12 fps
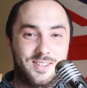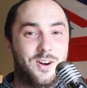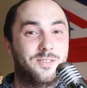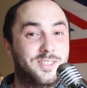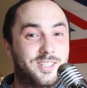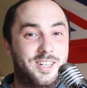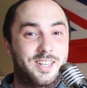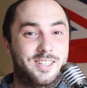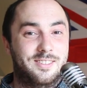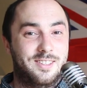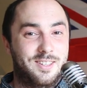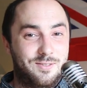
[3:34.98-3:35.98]

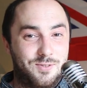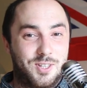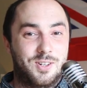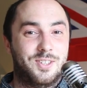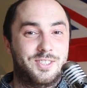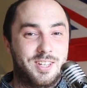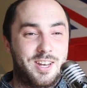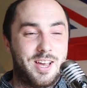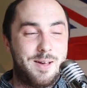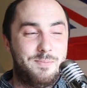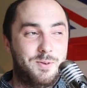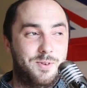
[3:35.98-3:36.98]
Obviously, if the gods aren't
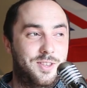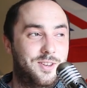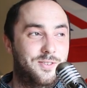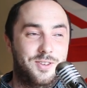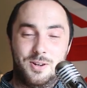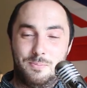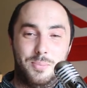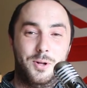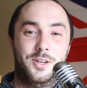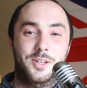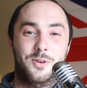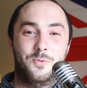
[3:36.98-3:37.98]
happy with you, you're not
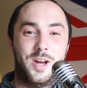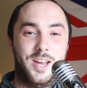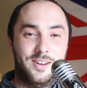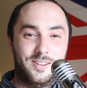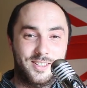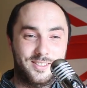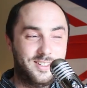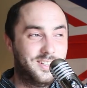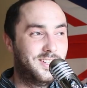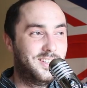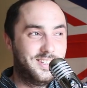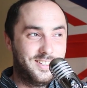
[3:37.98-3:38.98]
pulling your weight, not
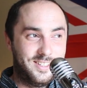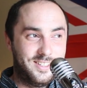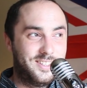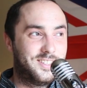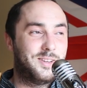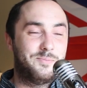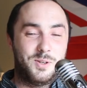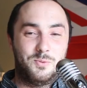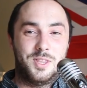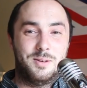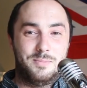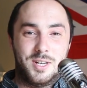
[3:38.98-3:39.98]
something
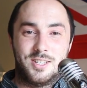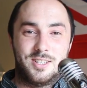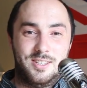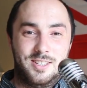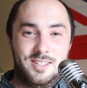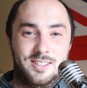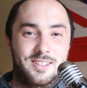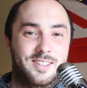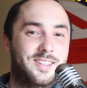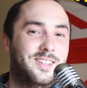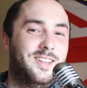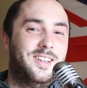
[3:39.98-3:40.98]
with the mustard,
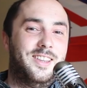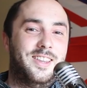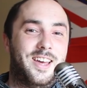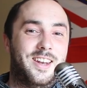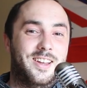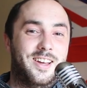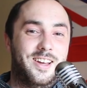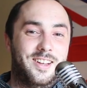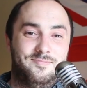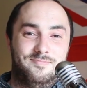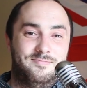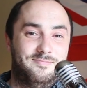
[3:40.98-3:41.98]
then
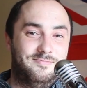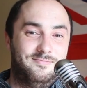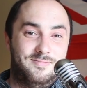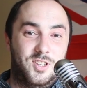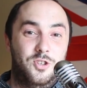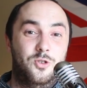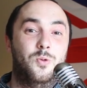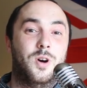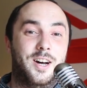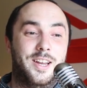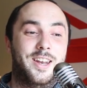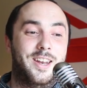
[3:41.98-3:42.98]
you
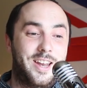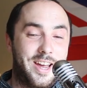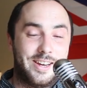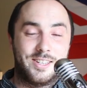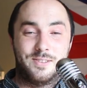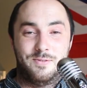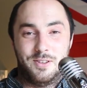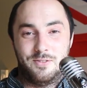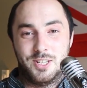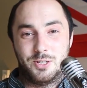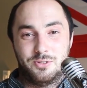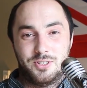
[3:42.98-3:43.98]
are next for the
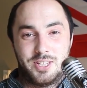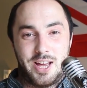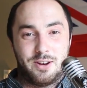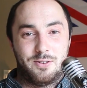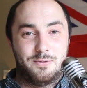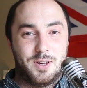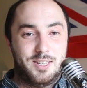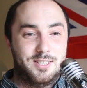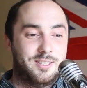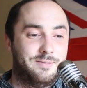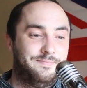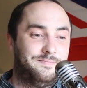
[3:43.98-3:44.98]
ritual sacrifice.